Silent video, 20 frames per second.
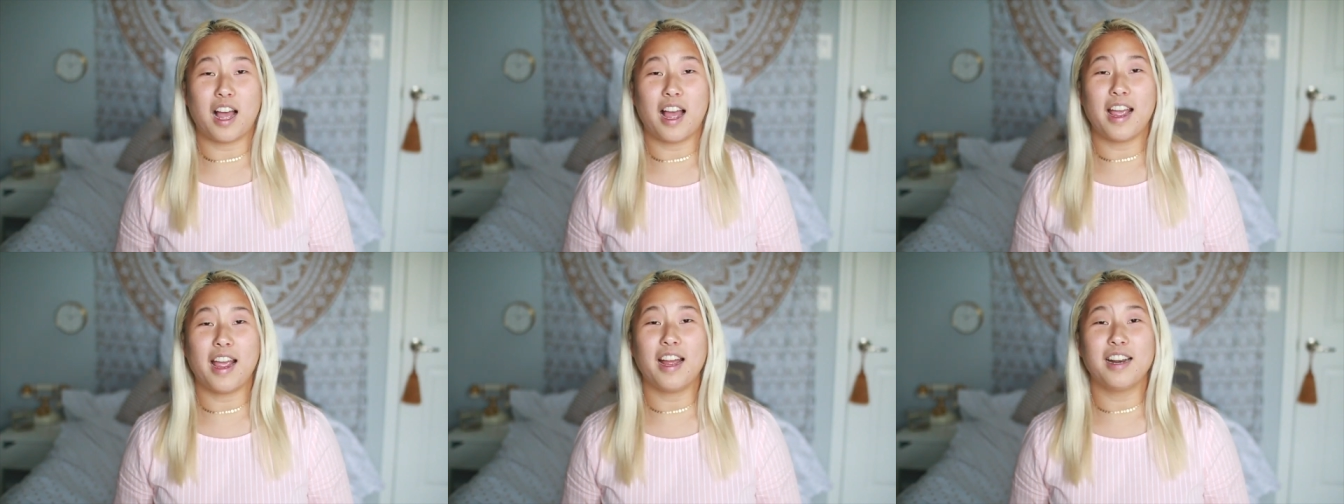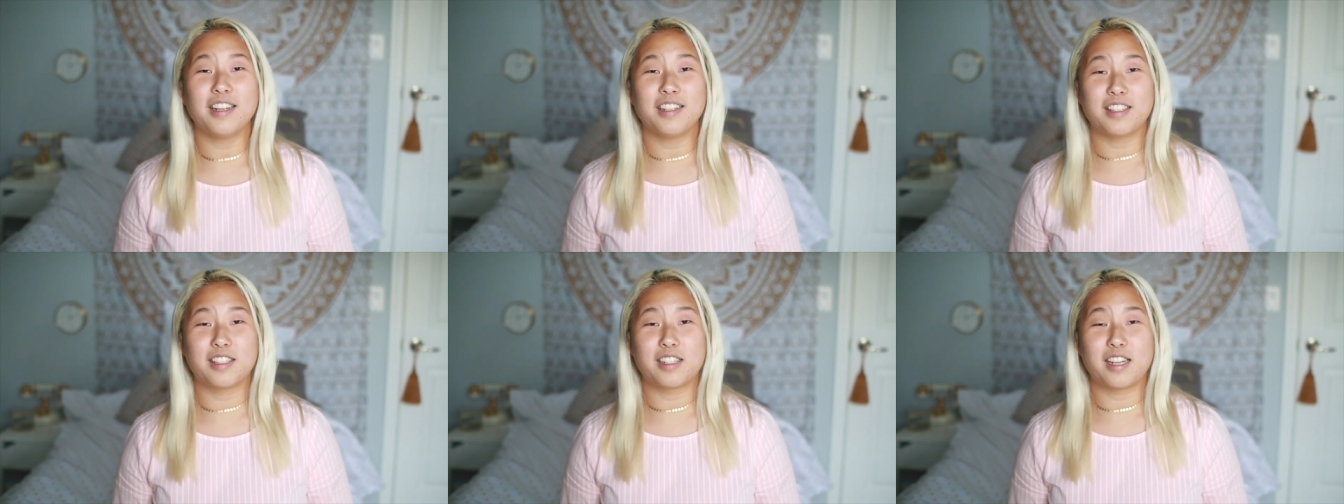I had
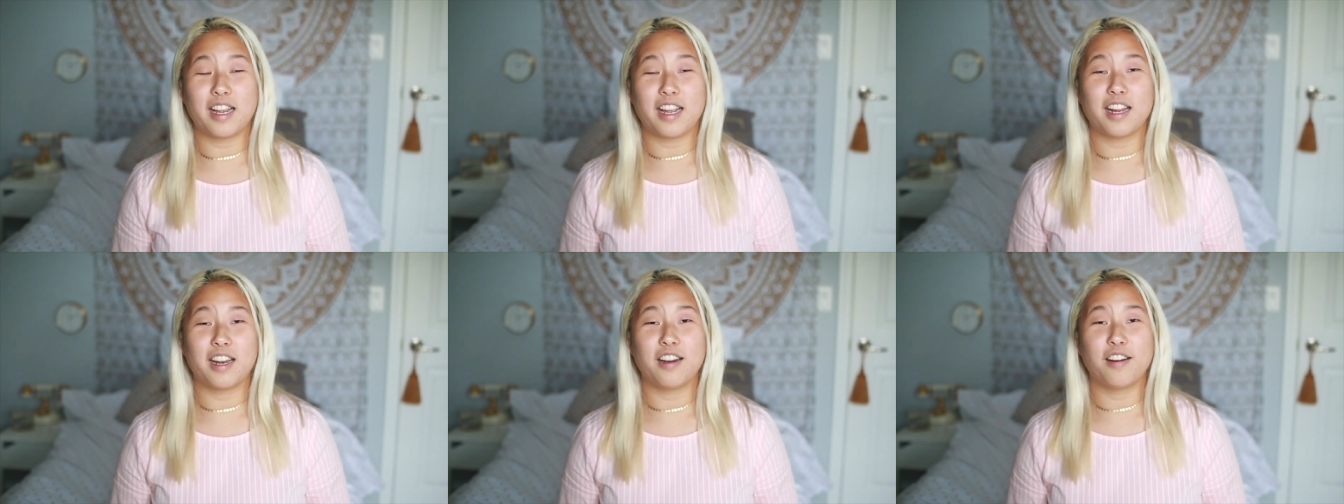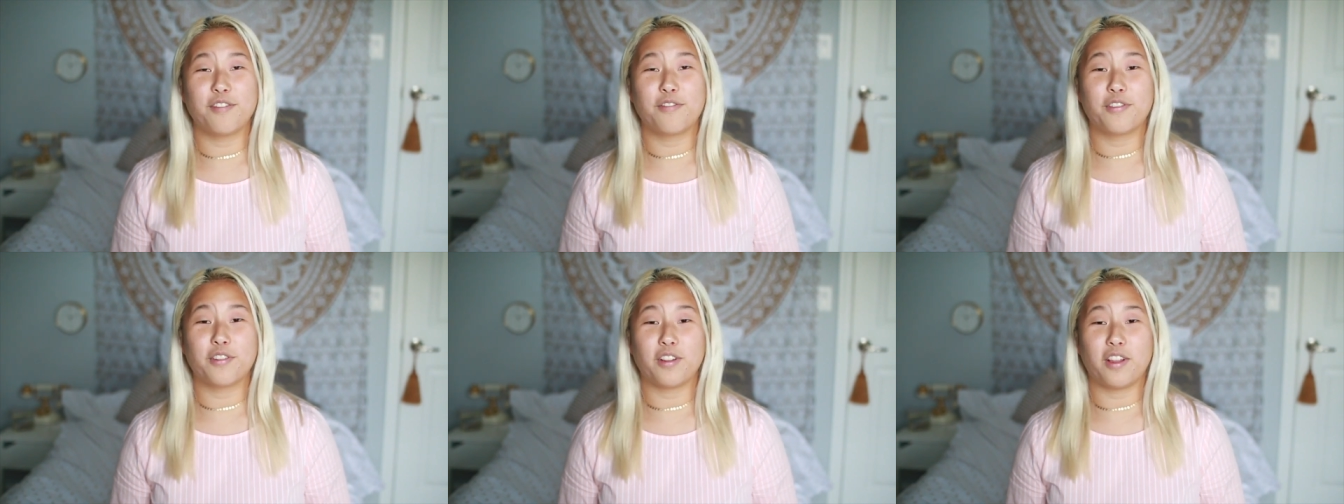to
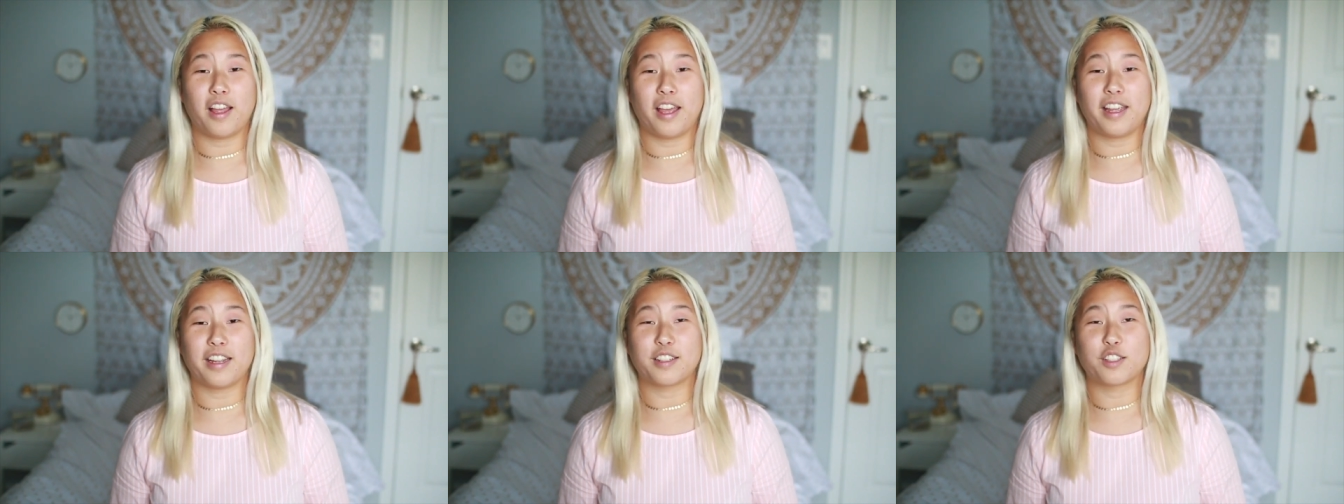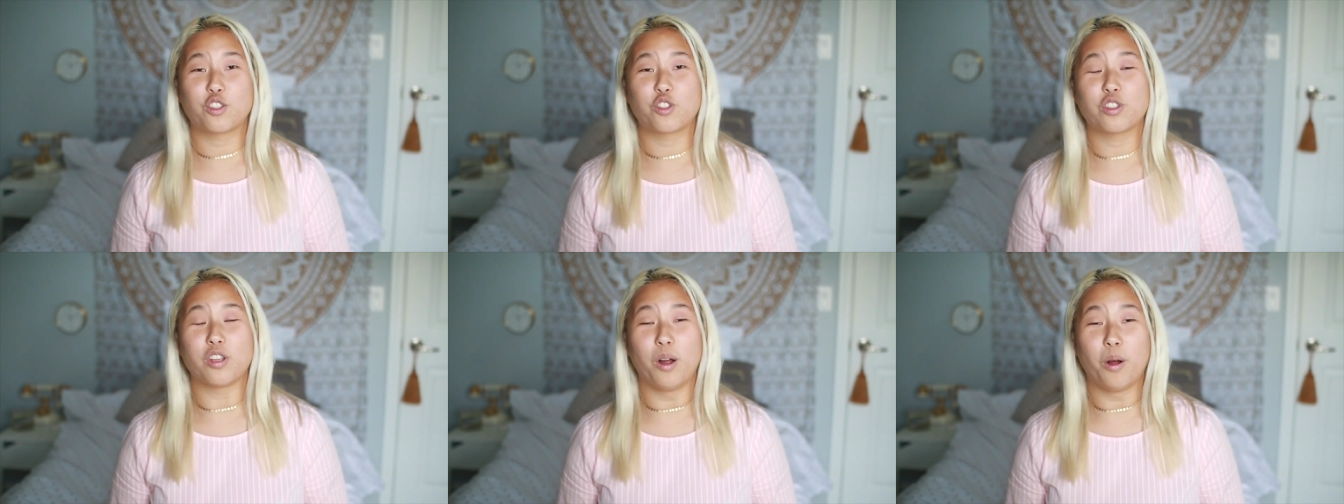stand for like
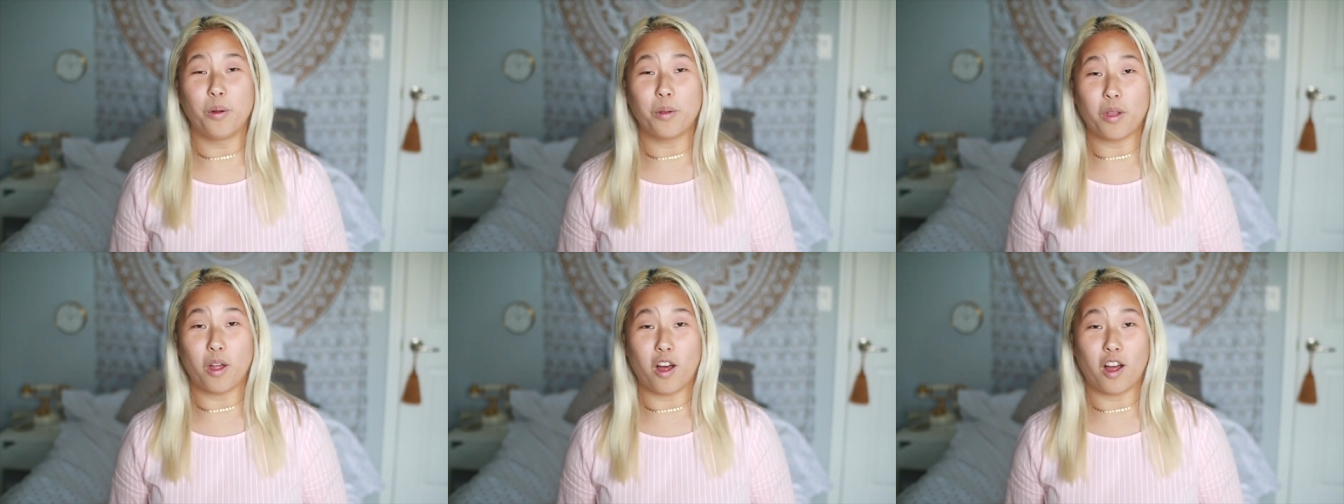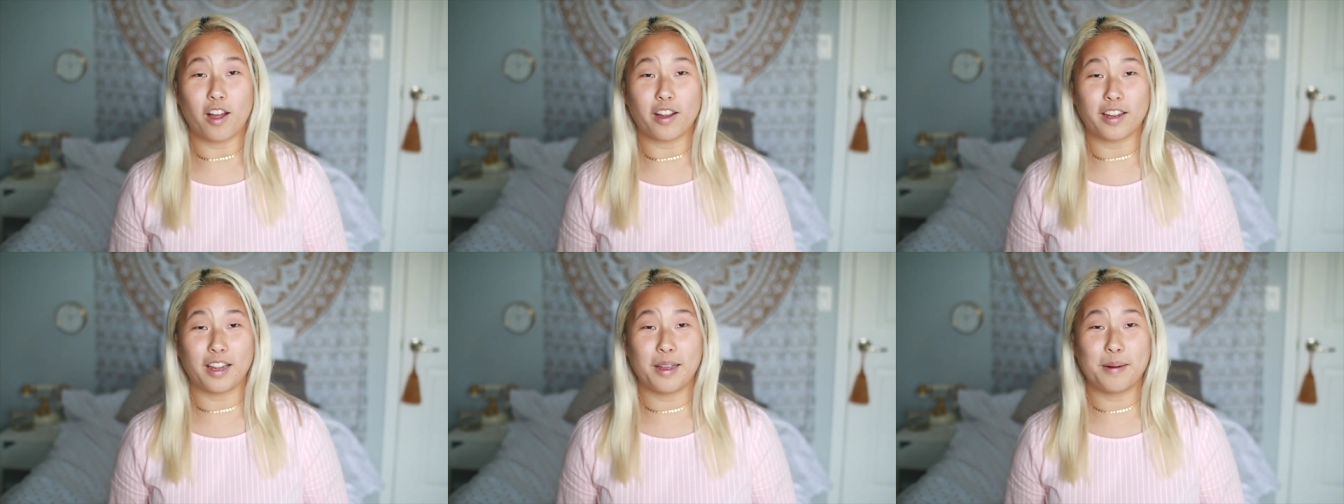so
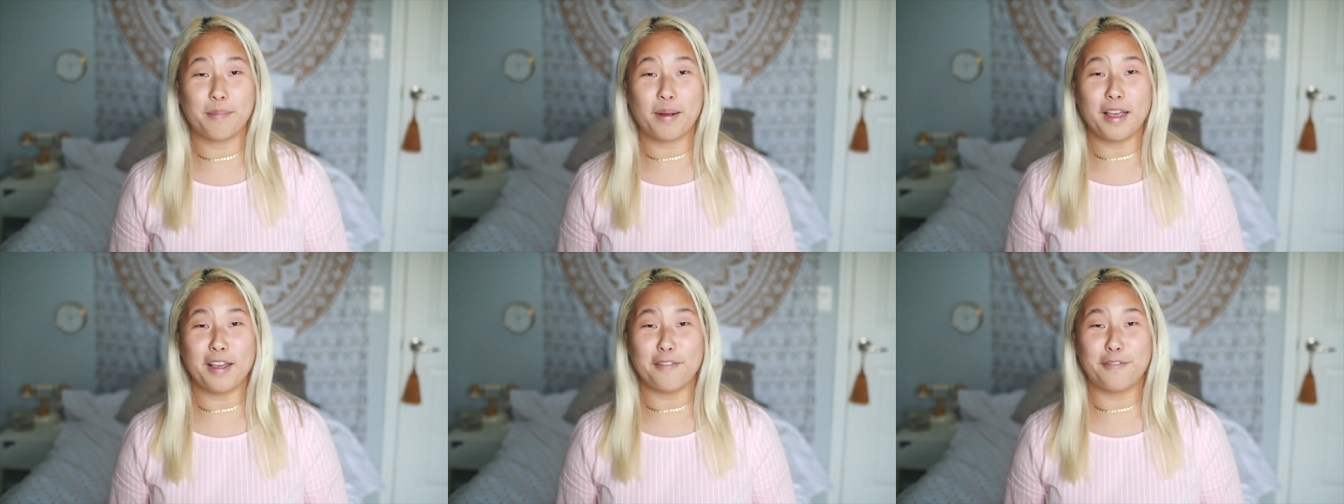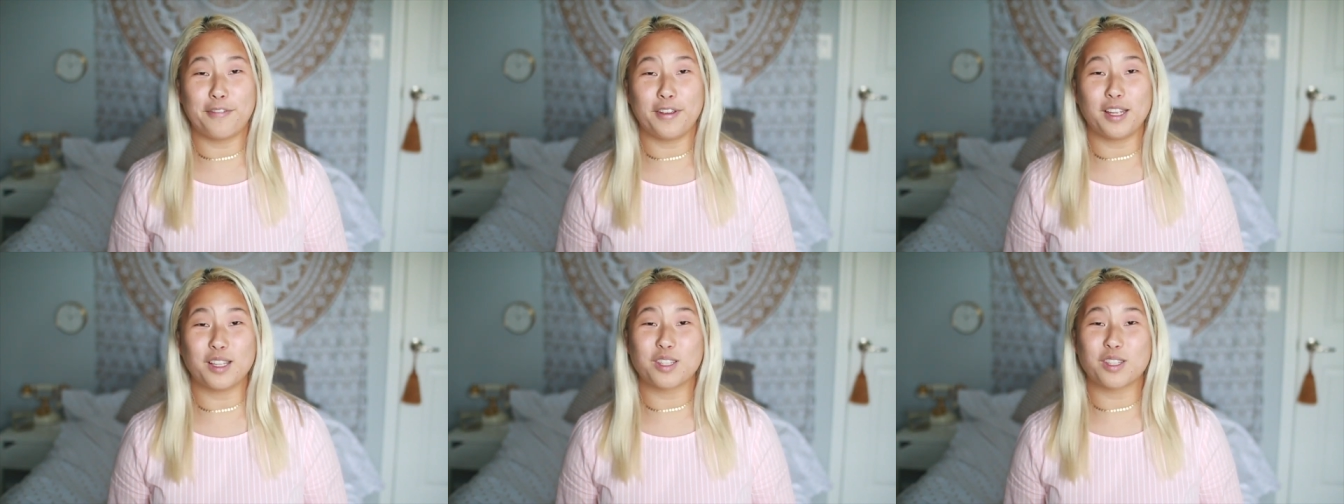long and my
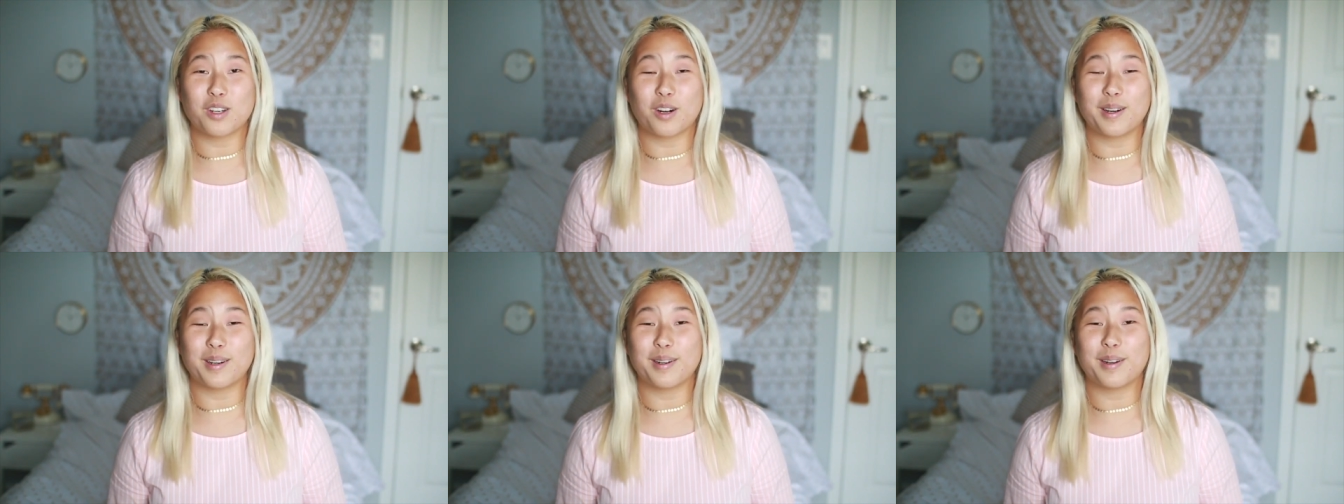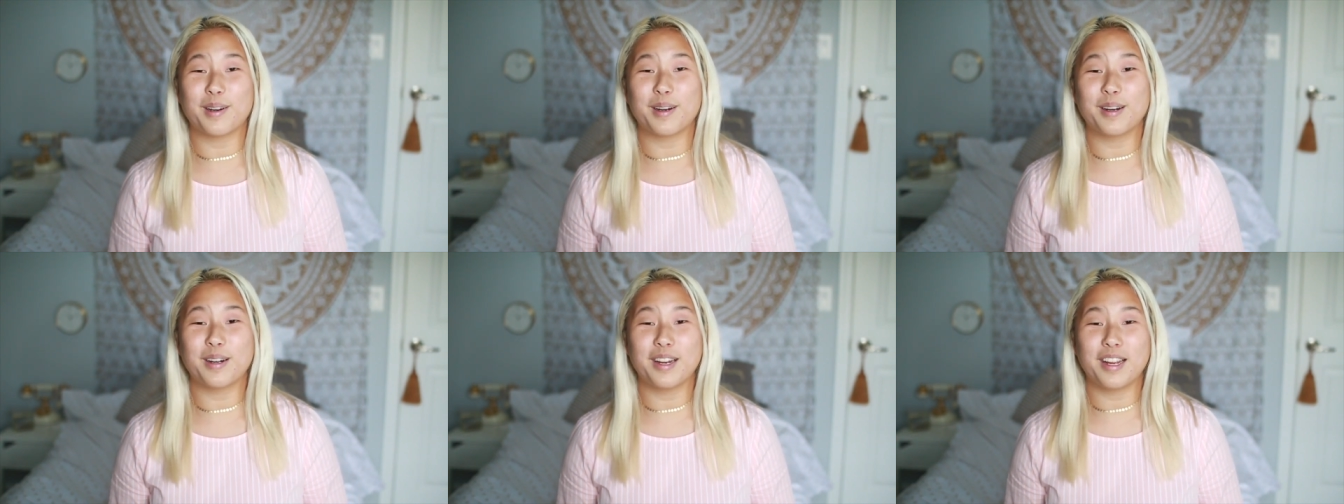feet started
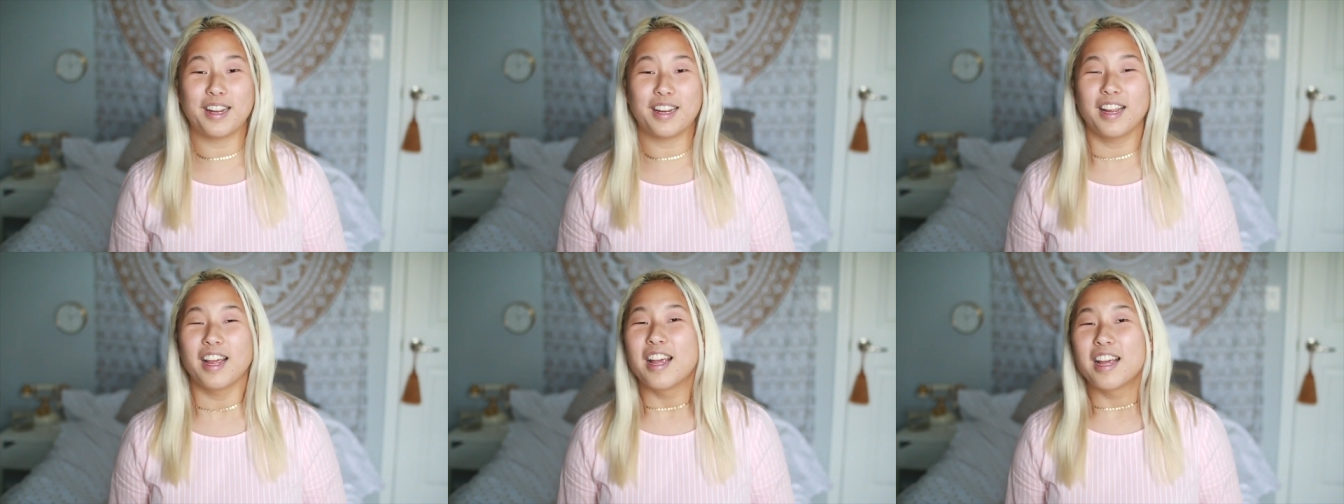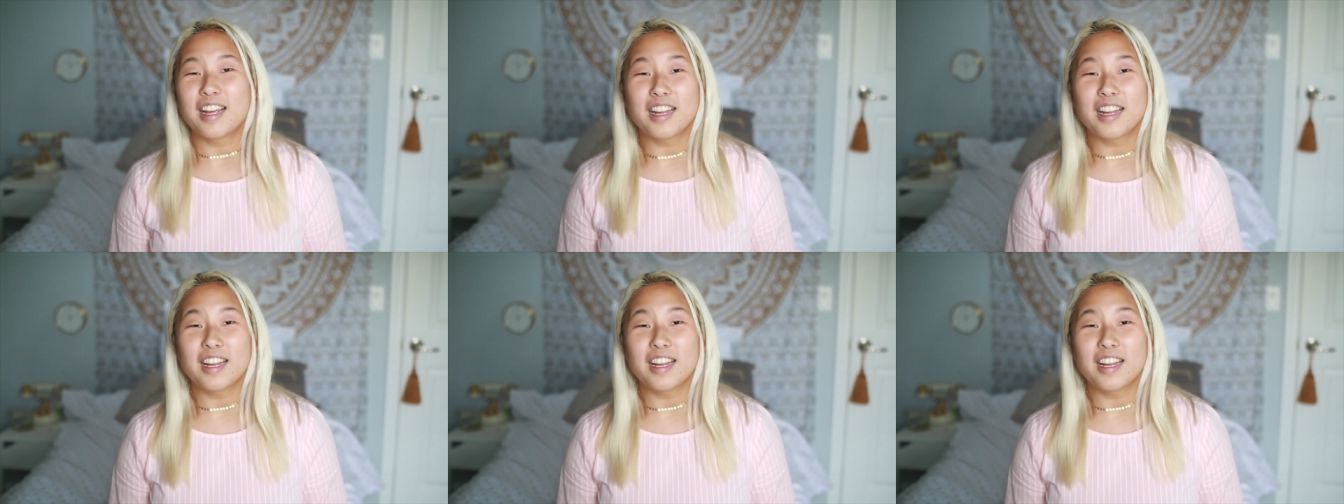hurting.